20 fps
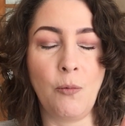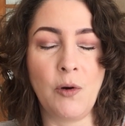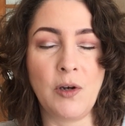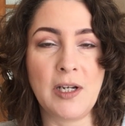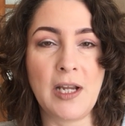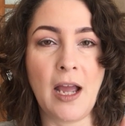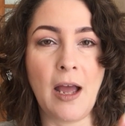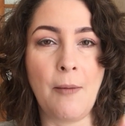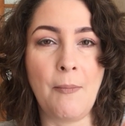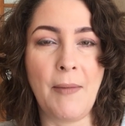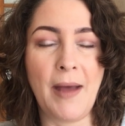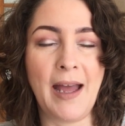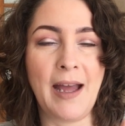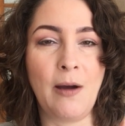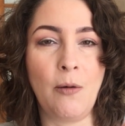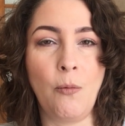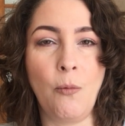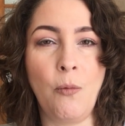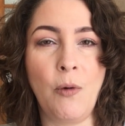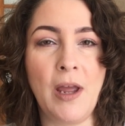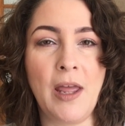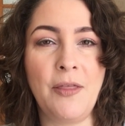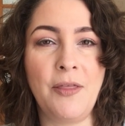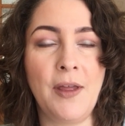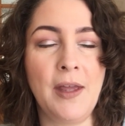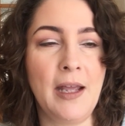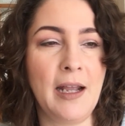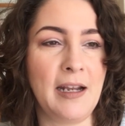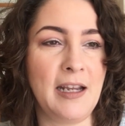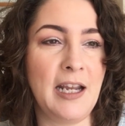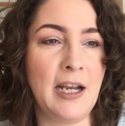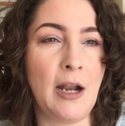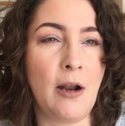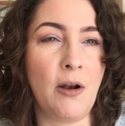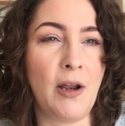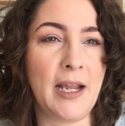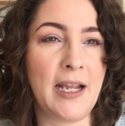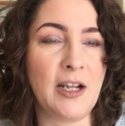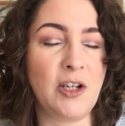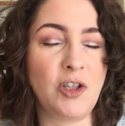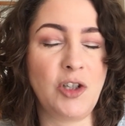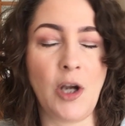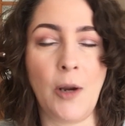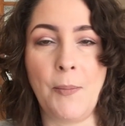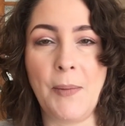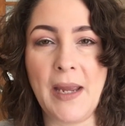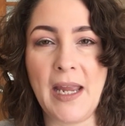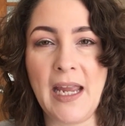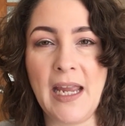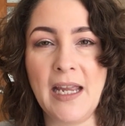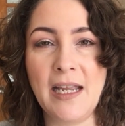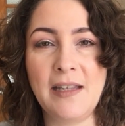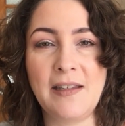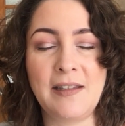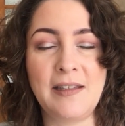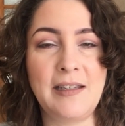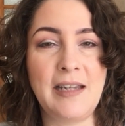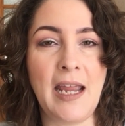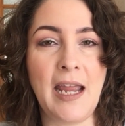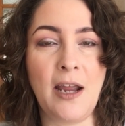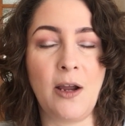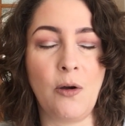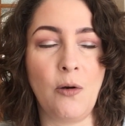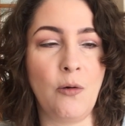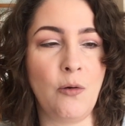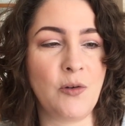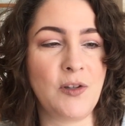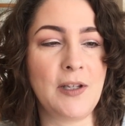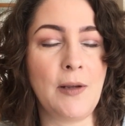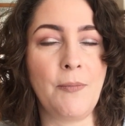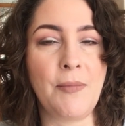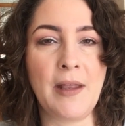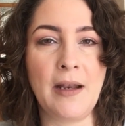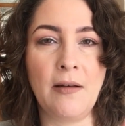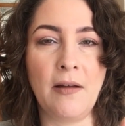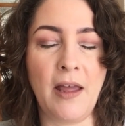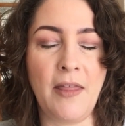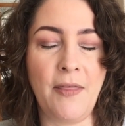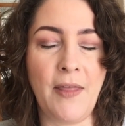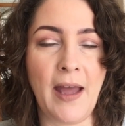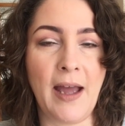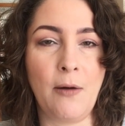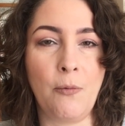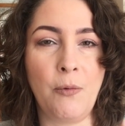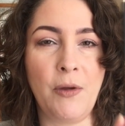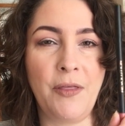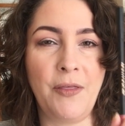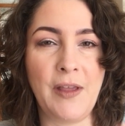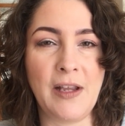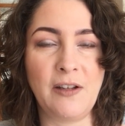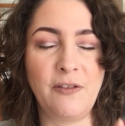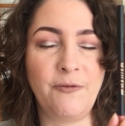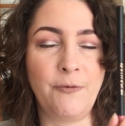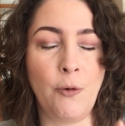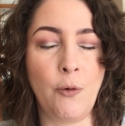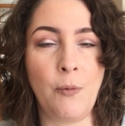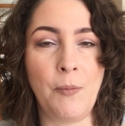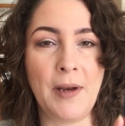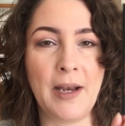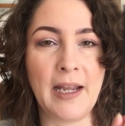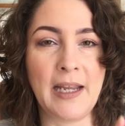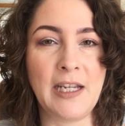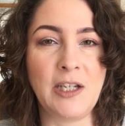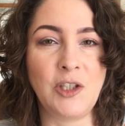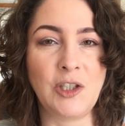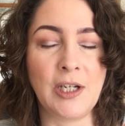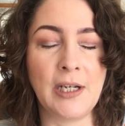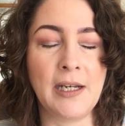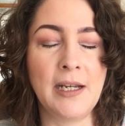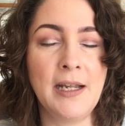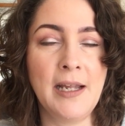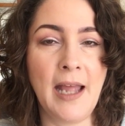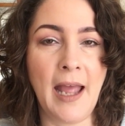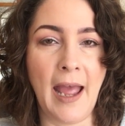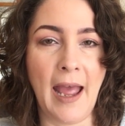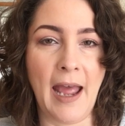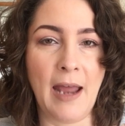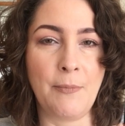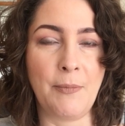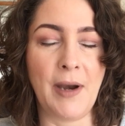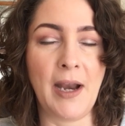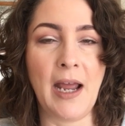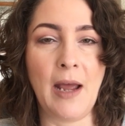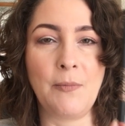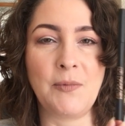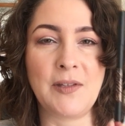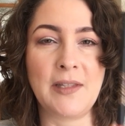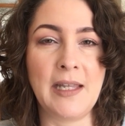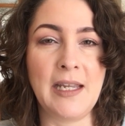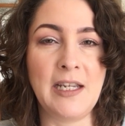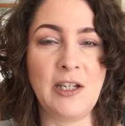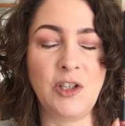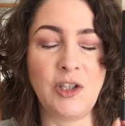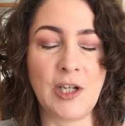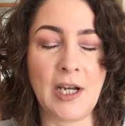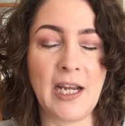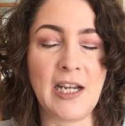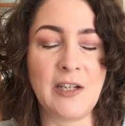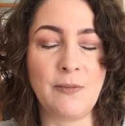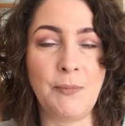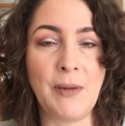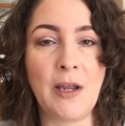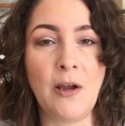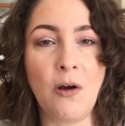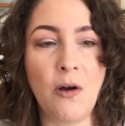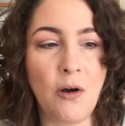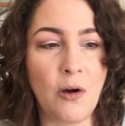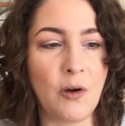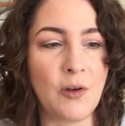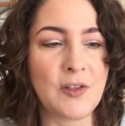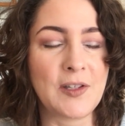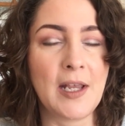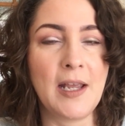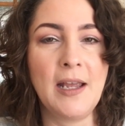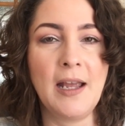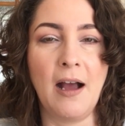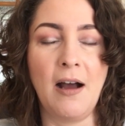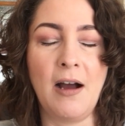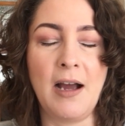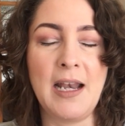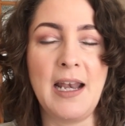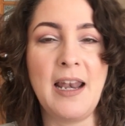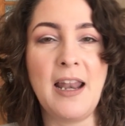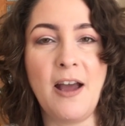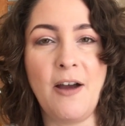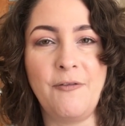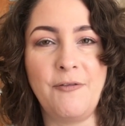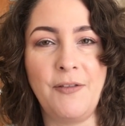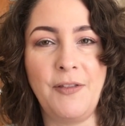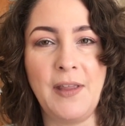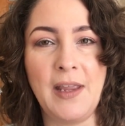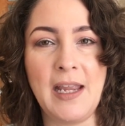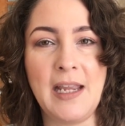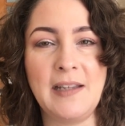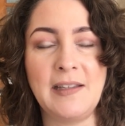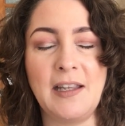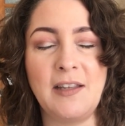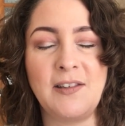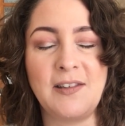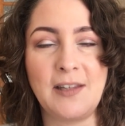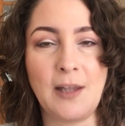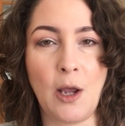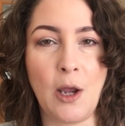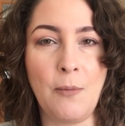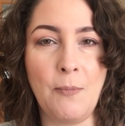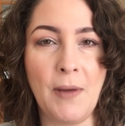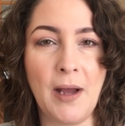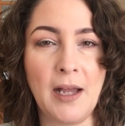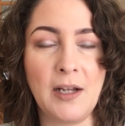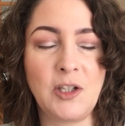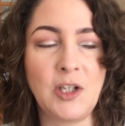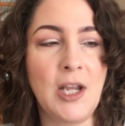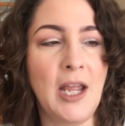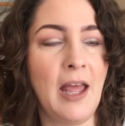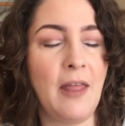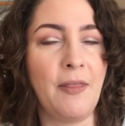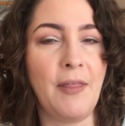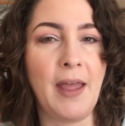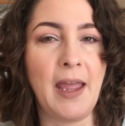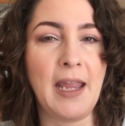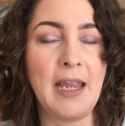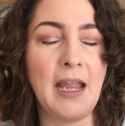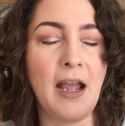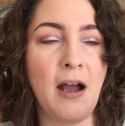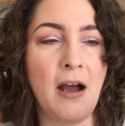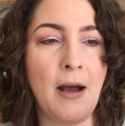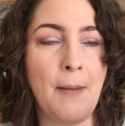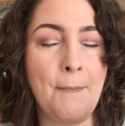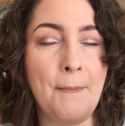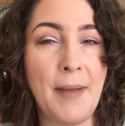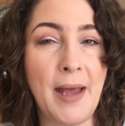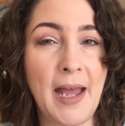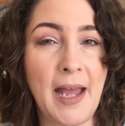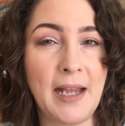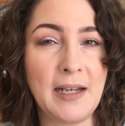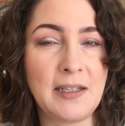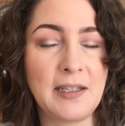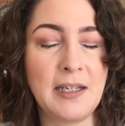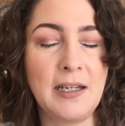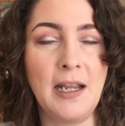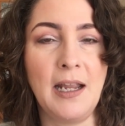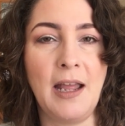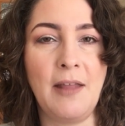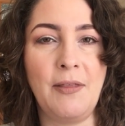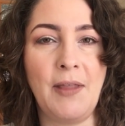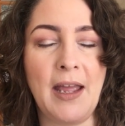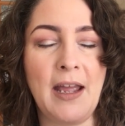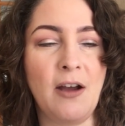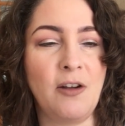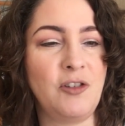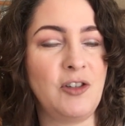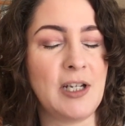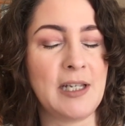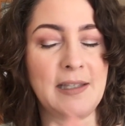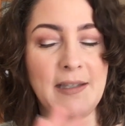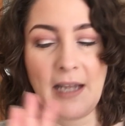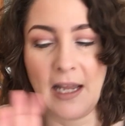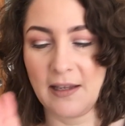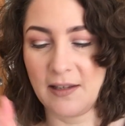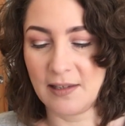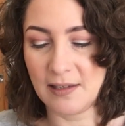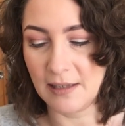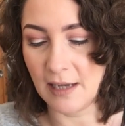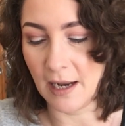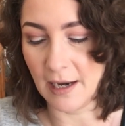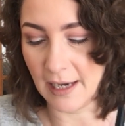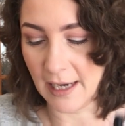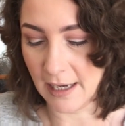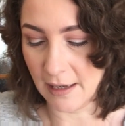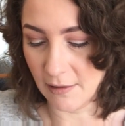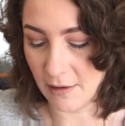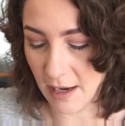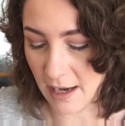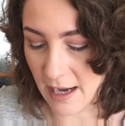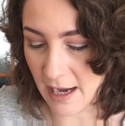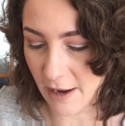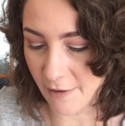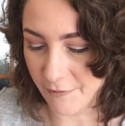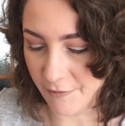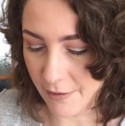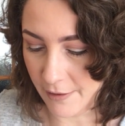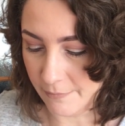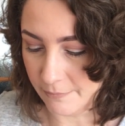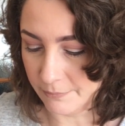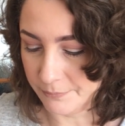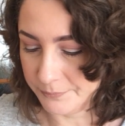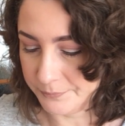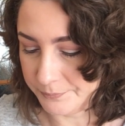would come out with, you know, like a chubby stick or something like that with this formulation and perhaps these shades, because I love these so much. They are matte. They are just stunning. Love them.